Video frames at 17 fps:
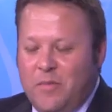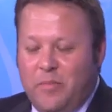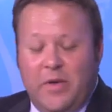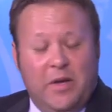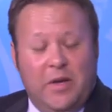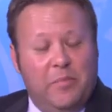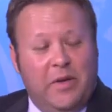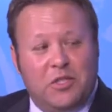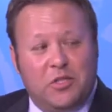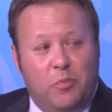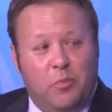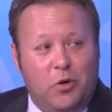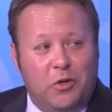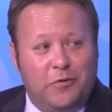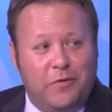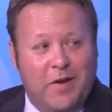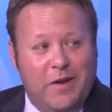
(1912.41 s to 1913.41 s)
Being a big
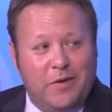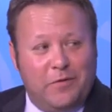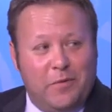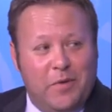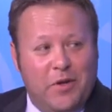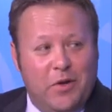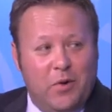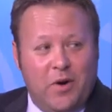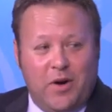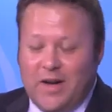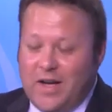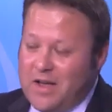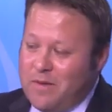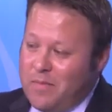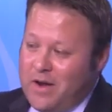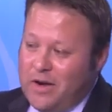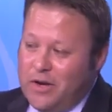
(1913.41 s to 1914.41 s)
sports fan from New York, I
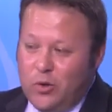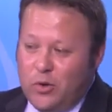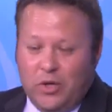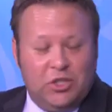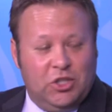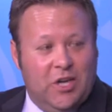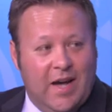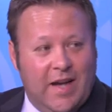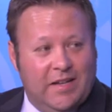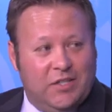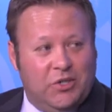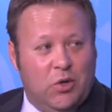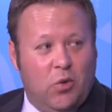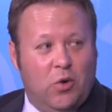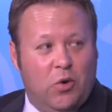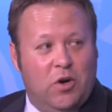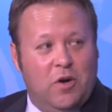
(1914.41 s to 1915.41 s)
had my New York Giants
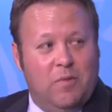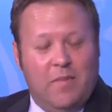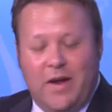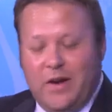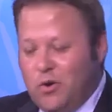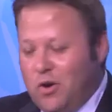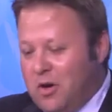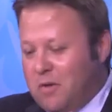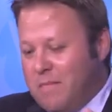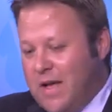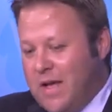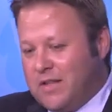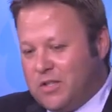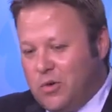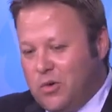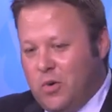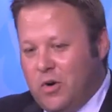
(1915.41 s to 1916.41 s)
corner, my New York
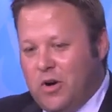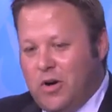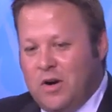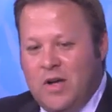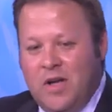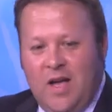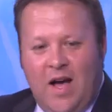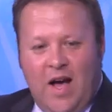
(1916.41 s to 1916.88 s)
Mets corner.